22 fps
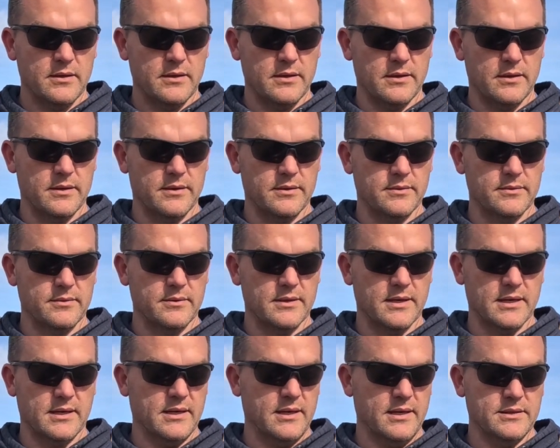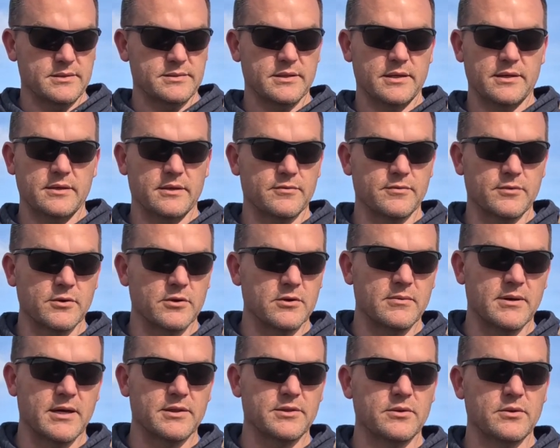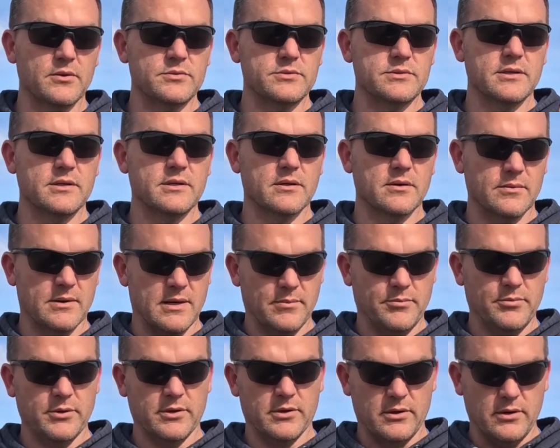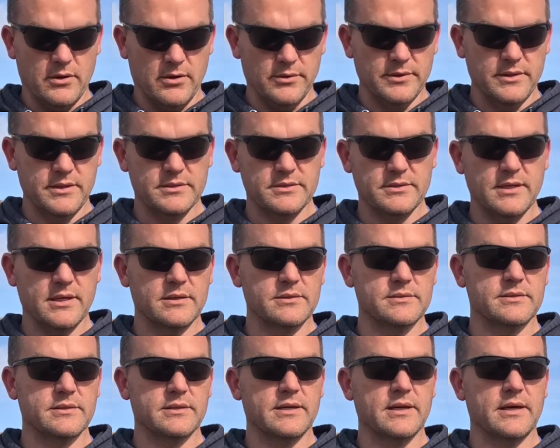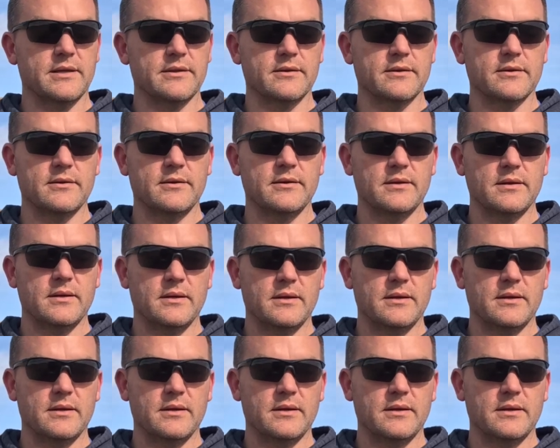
Uh, I can't say enough good about those either. When I put all these things together,